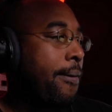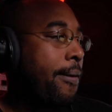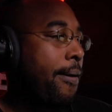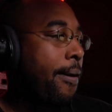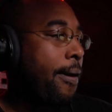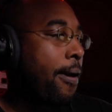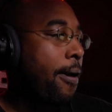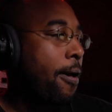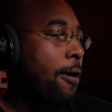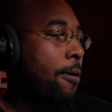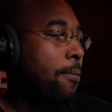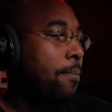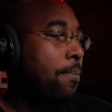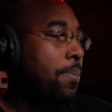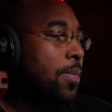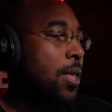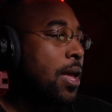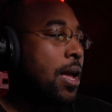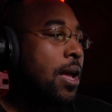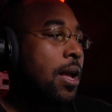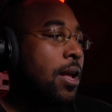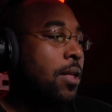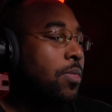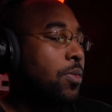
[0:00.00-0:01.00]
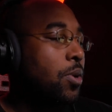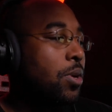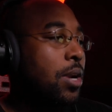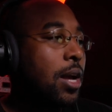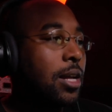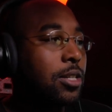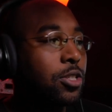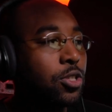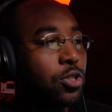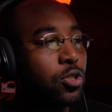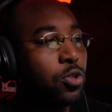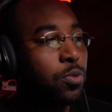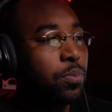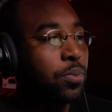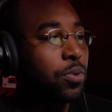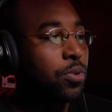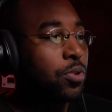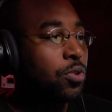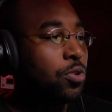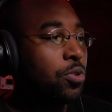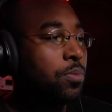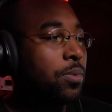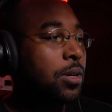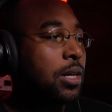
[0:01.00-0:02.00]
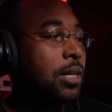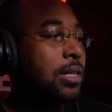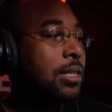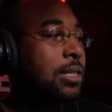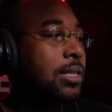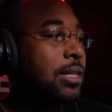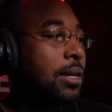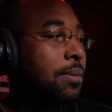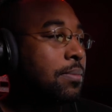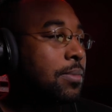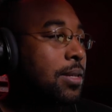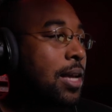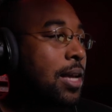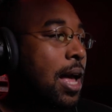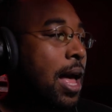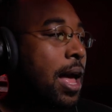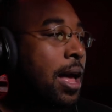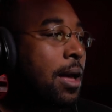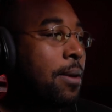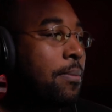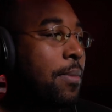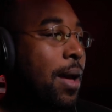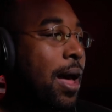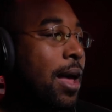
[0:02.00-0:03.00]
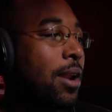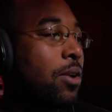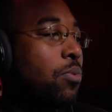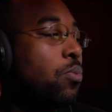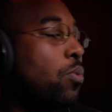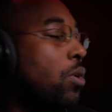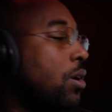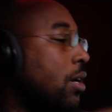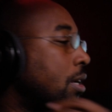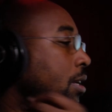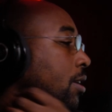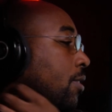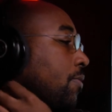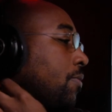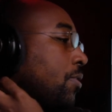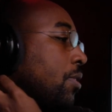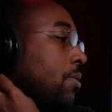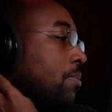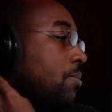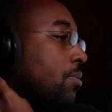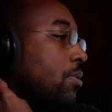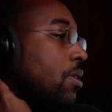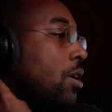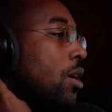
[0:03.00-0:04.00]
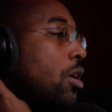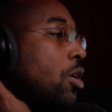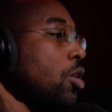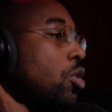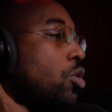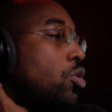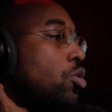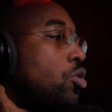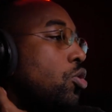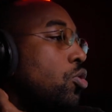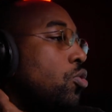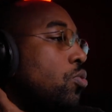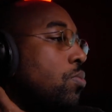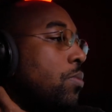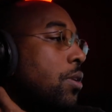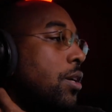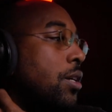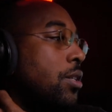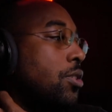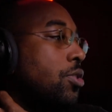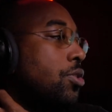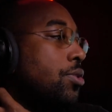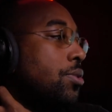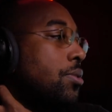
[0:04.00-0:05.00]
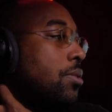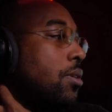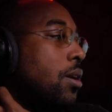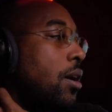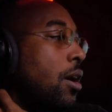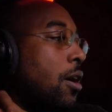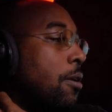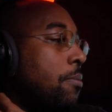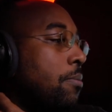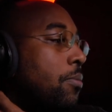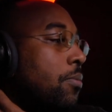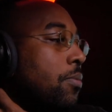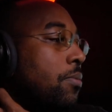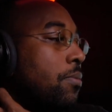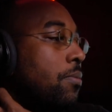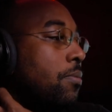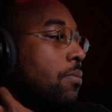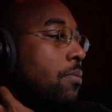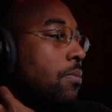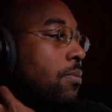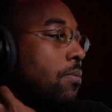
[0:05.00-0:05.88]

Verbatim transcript: Um, They're not super new, but at the same time, I didn't want to give them too much um,